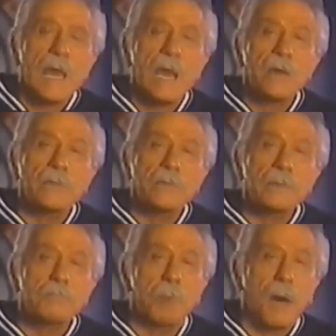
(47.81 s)
Every
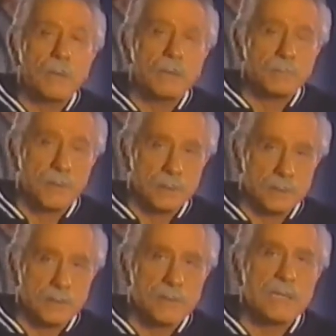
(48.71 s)

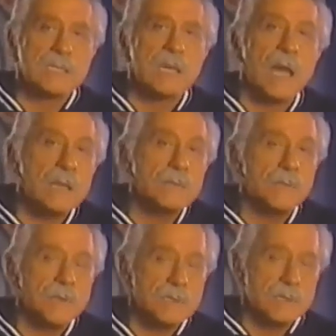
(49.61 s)
bodybuilder is
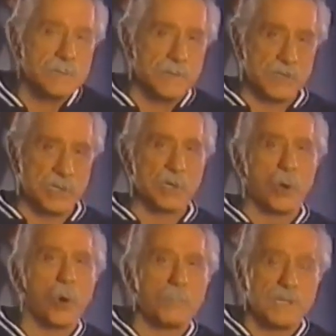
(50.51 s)
envious of his
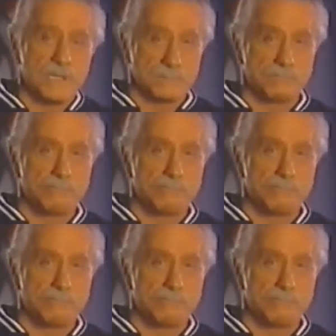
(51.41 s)
enormous,